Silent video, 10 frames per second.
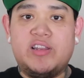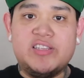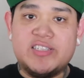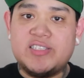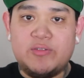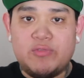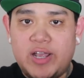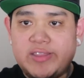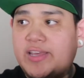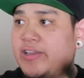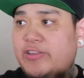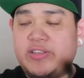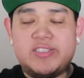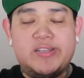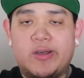that is, it's the ride that
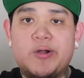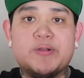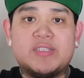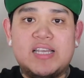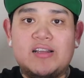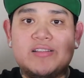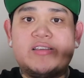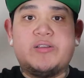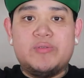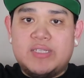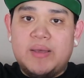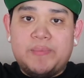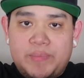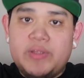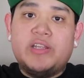it's in a hotel that goes
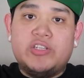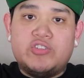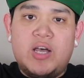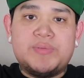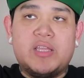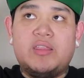up and it drops,